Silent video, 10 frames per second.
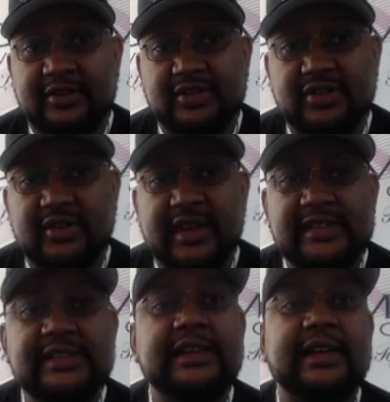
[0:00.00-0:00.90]
So
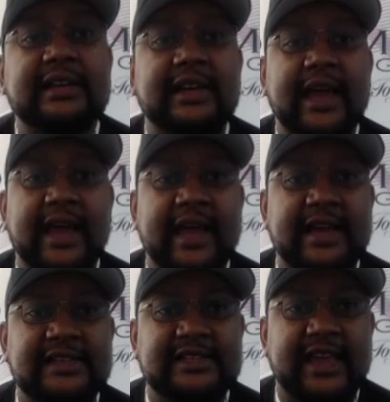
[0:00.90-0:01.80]
let's look at that
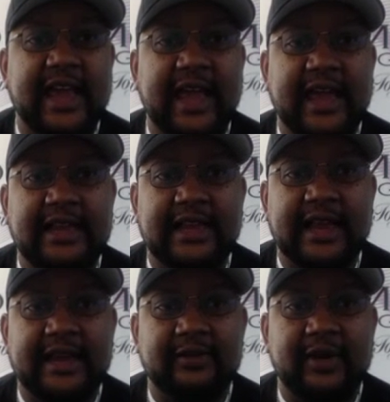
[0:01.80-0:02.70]
as a
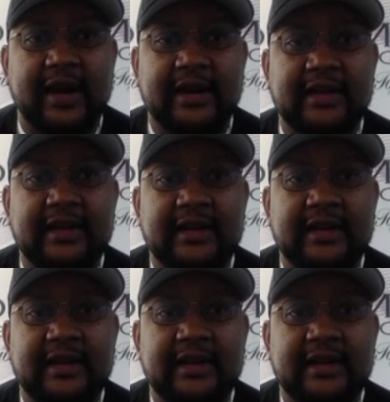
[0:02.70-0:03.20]
leg, right?